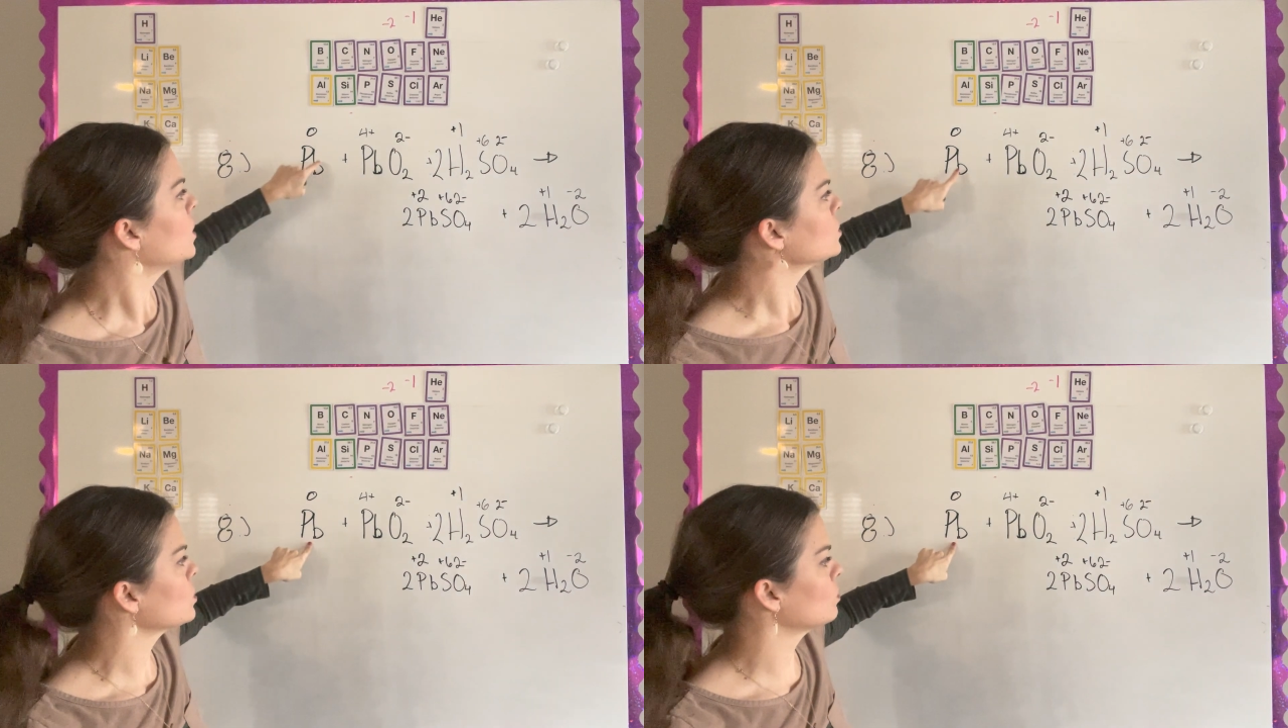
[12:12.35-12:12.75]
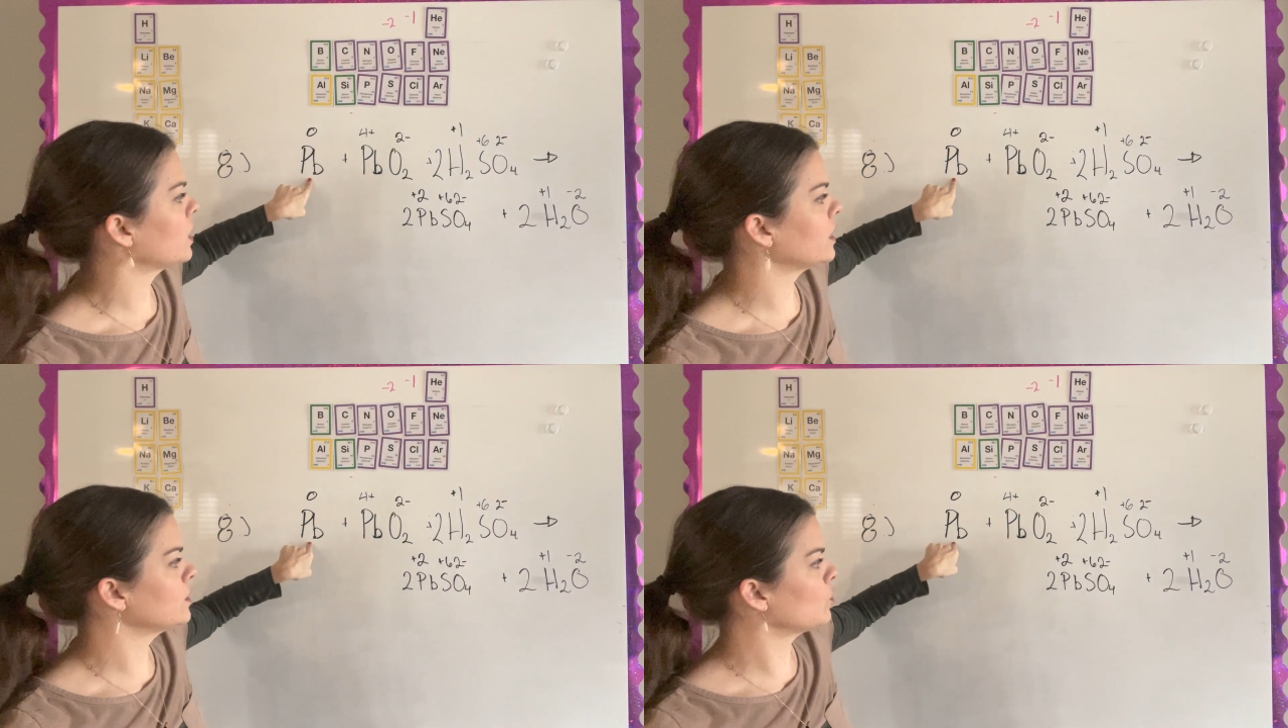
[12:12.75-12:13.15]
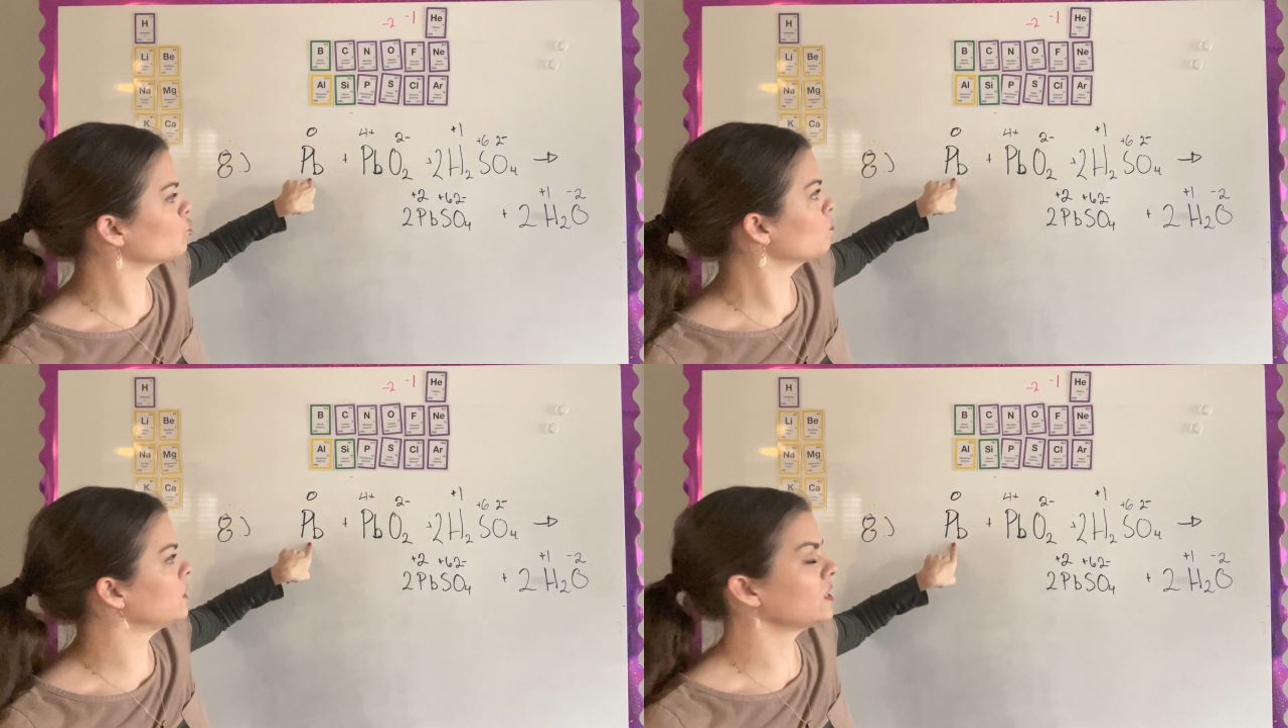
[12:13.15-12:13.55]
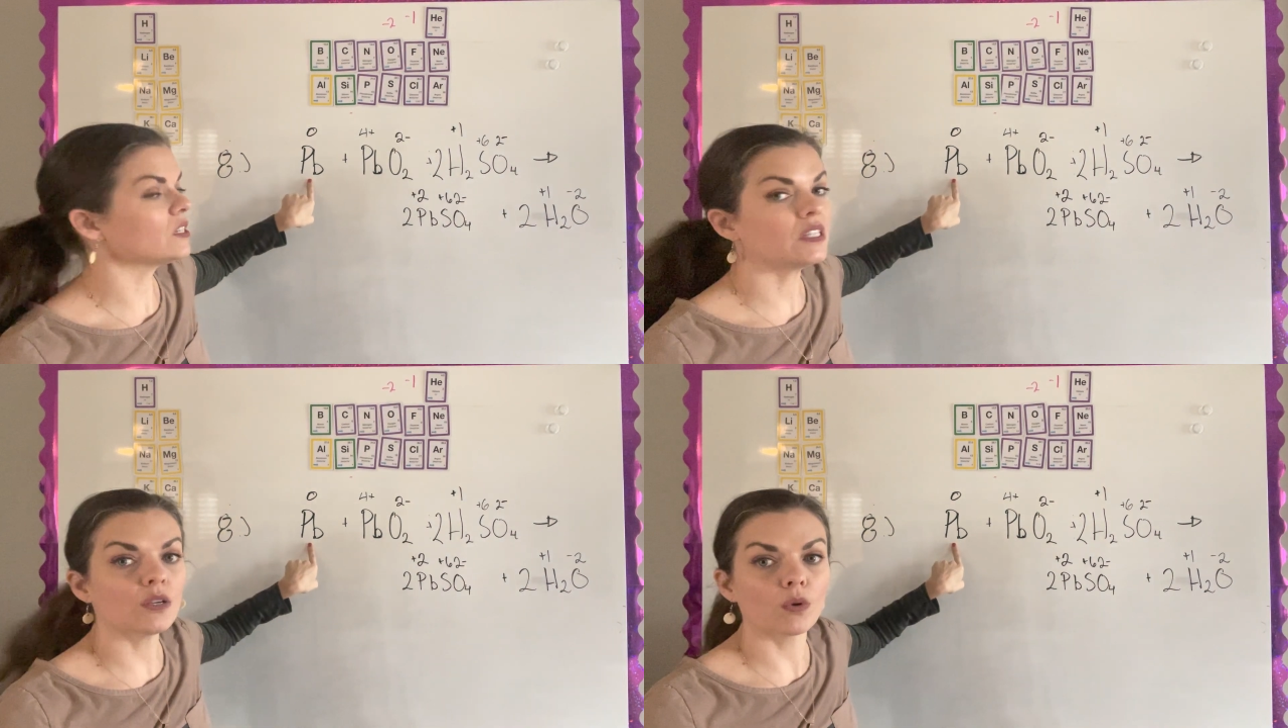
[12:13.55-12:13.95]
So lead goes from being
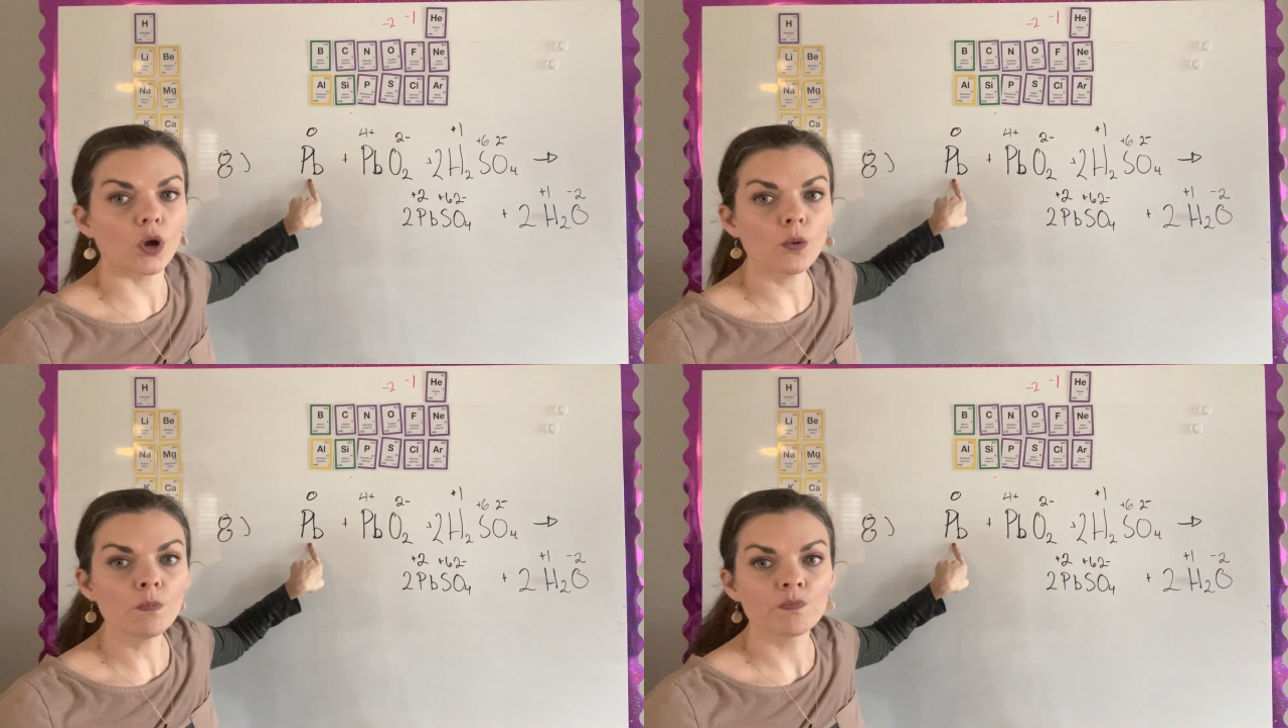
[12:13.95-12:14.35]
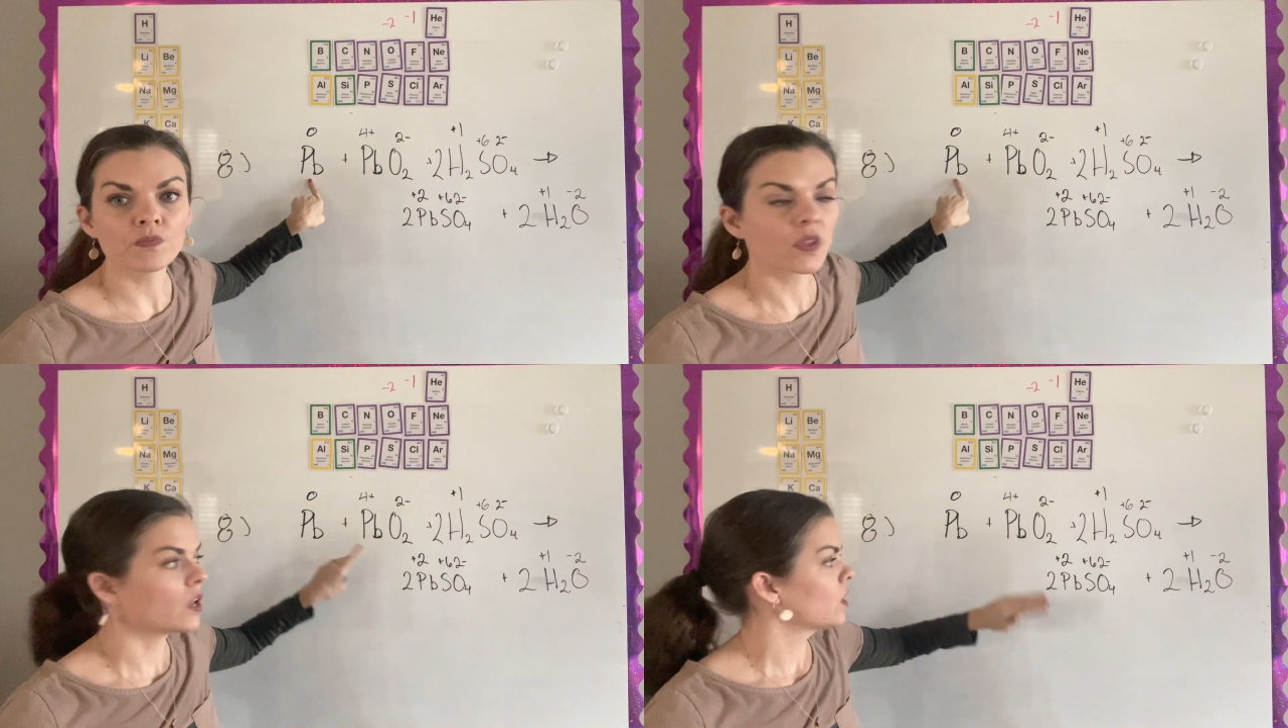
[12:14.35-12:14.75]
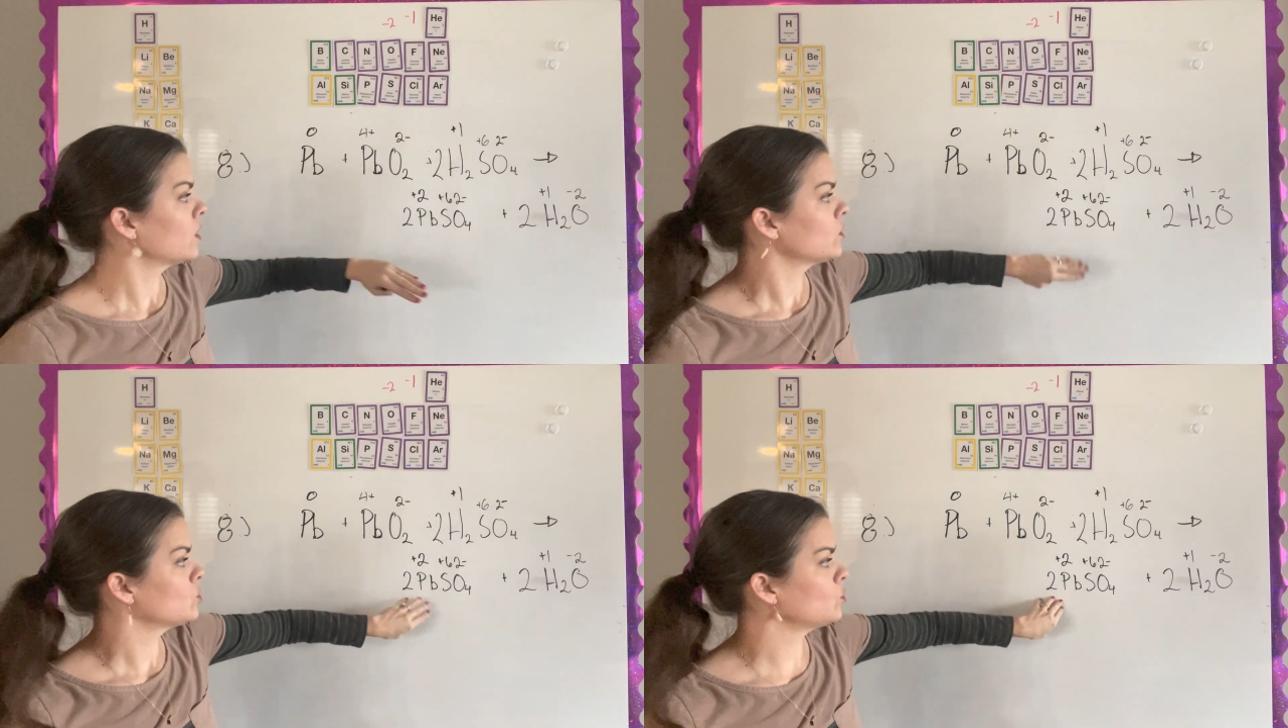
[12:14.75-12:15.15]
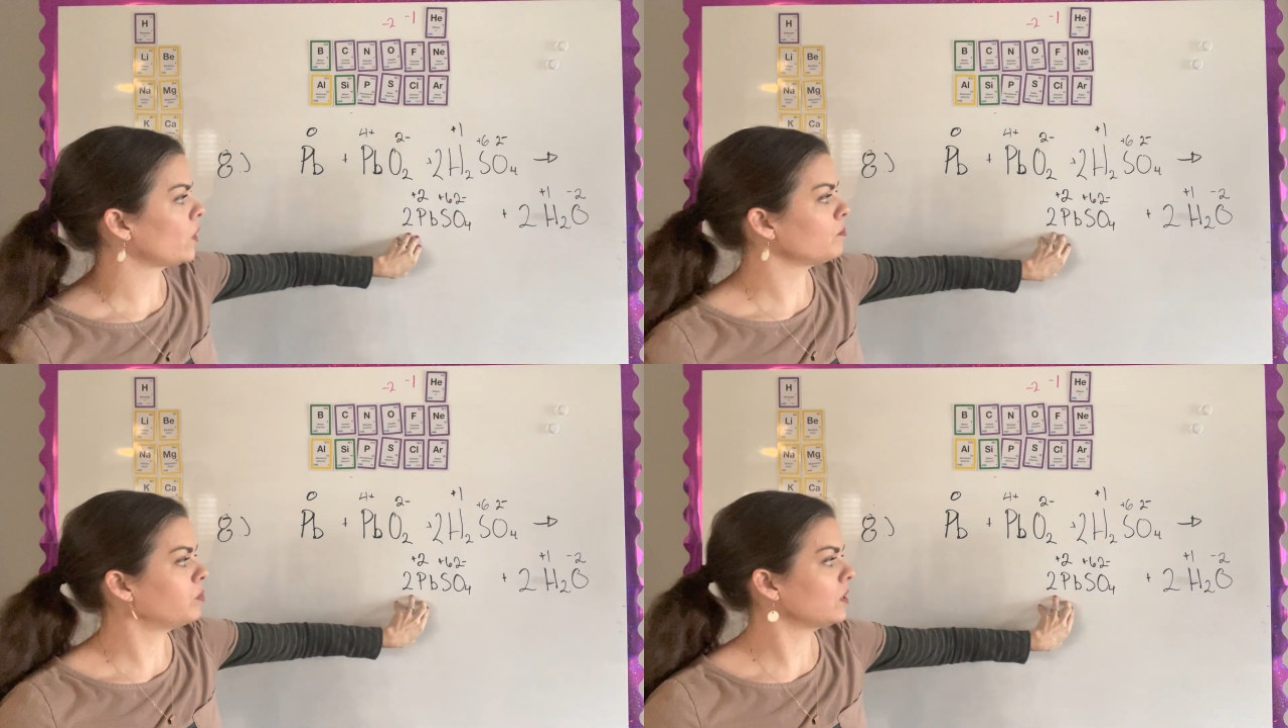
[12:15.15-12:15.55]
a zero to
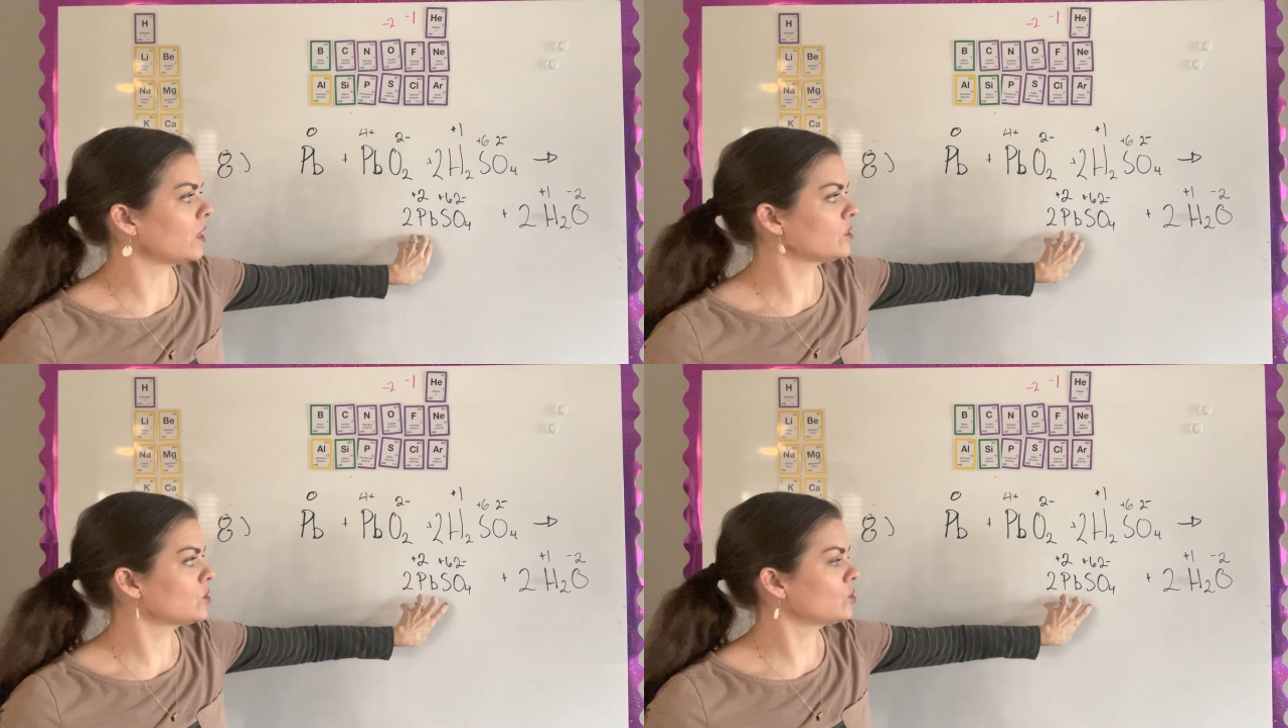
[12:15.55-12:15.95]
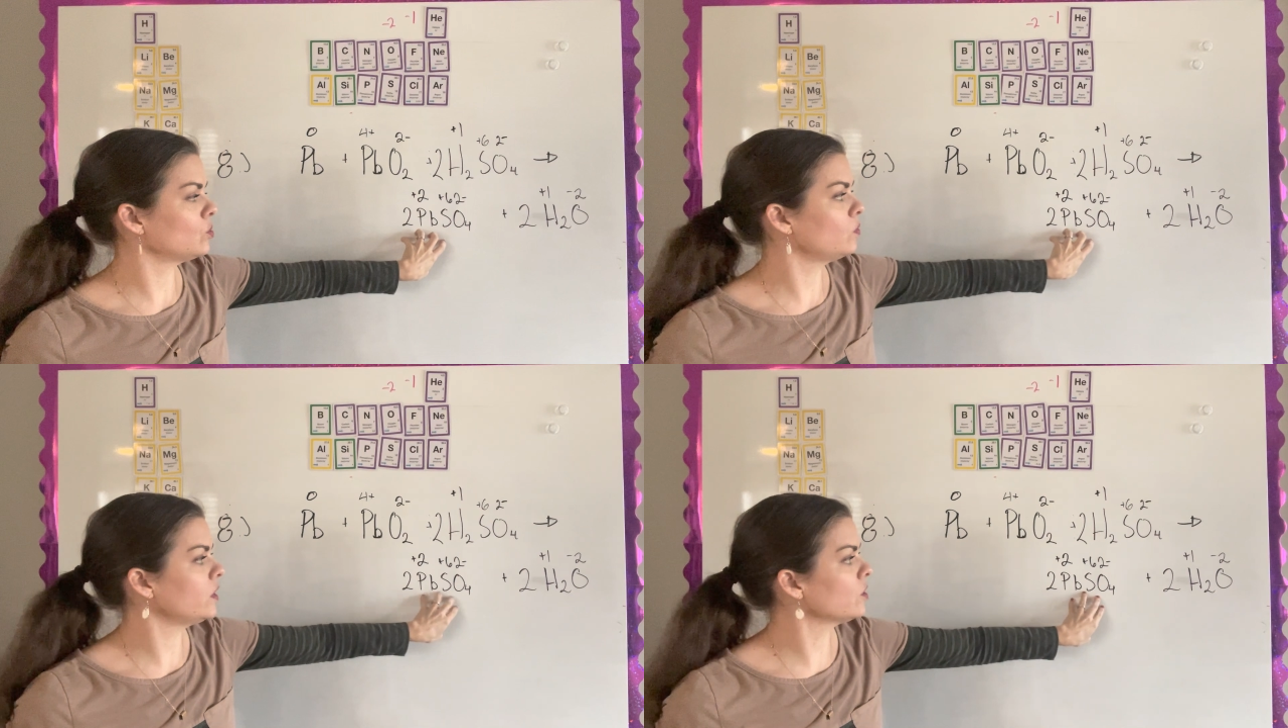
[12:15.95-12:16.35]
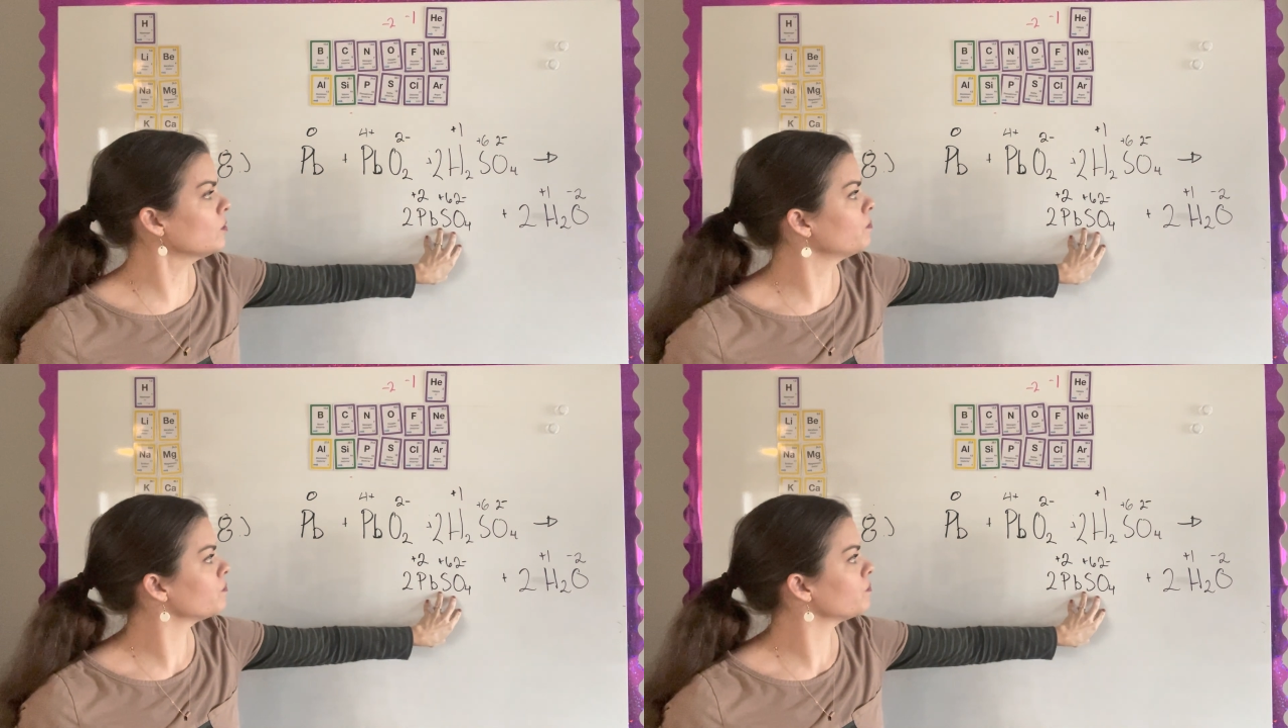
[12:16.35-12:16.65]
a plus two here.